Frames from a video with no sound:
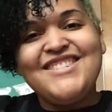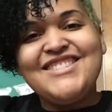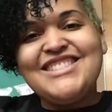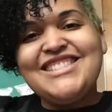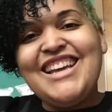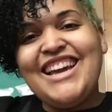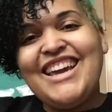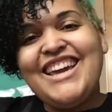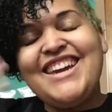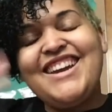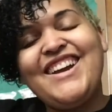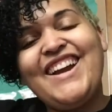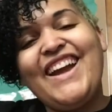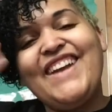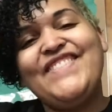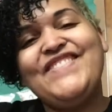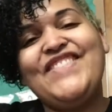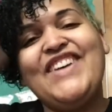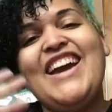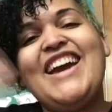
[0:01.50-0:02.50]
second grade
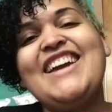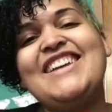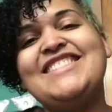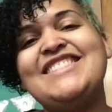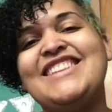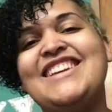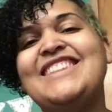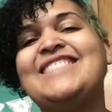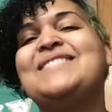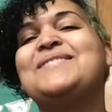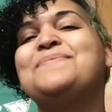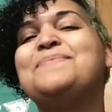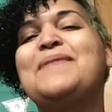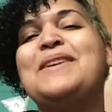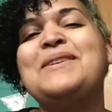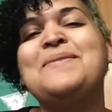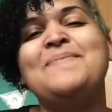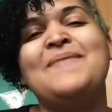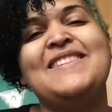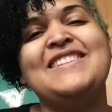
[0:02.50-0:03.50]
friends, it's me,
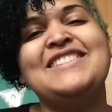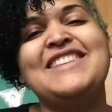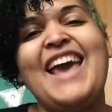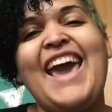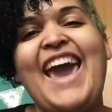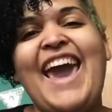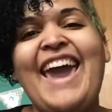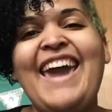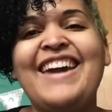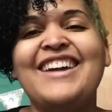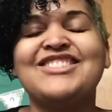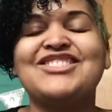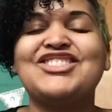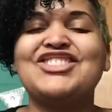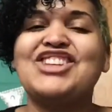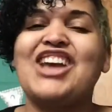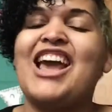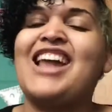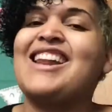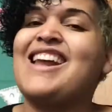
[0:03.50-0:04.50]
Miss H,
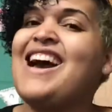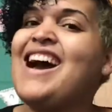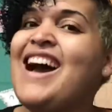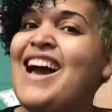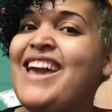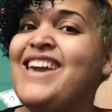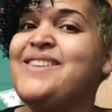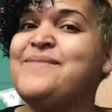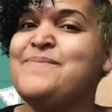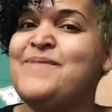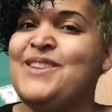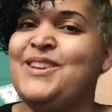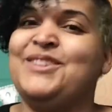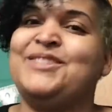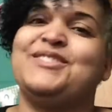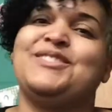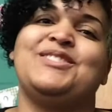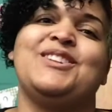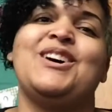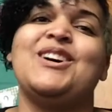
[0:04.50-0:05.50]
and I am here
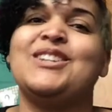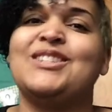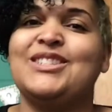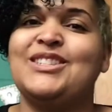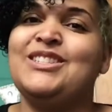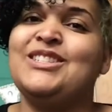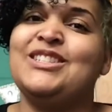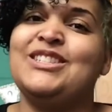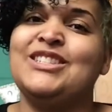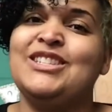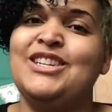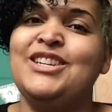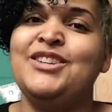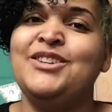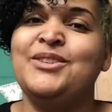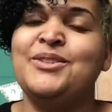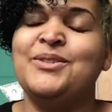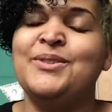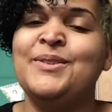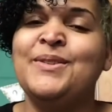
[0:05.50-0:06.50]
to talk to
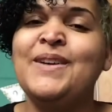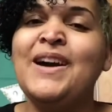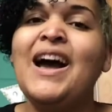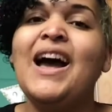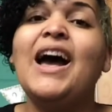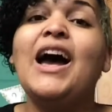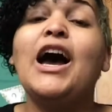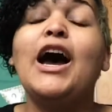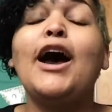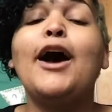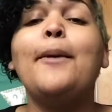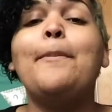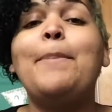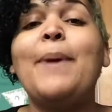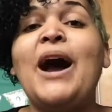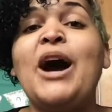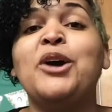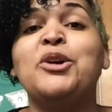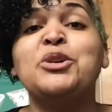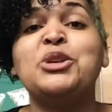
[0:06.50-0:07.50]
you
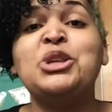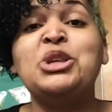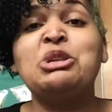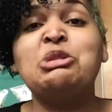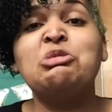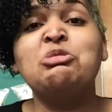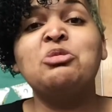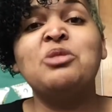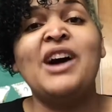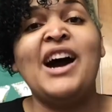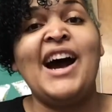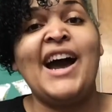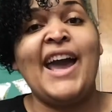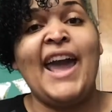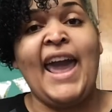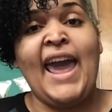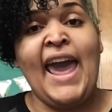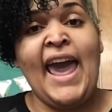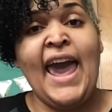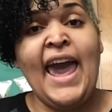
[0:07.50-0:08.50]
about
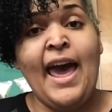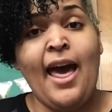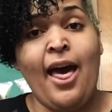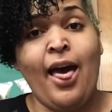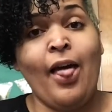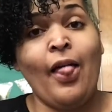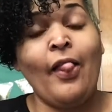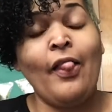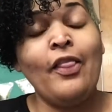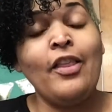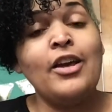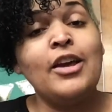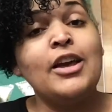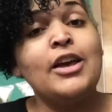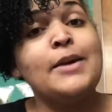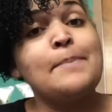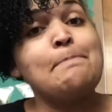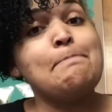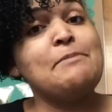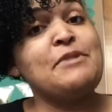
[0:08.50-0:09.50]
UIL,
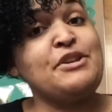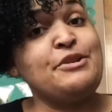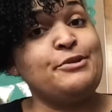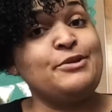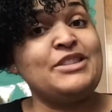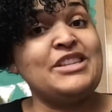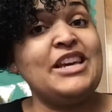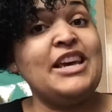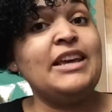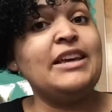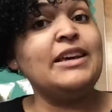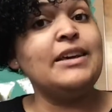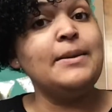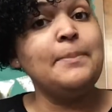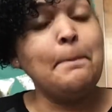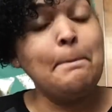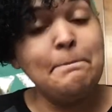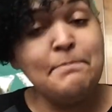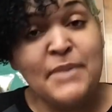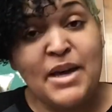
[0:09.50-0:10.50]
music
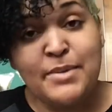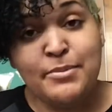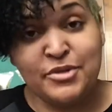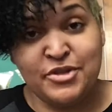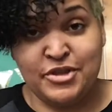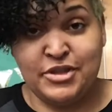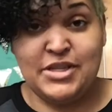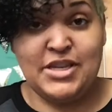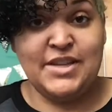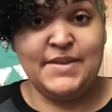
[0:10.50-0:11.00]
memory.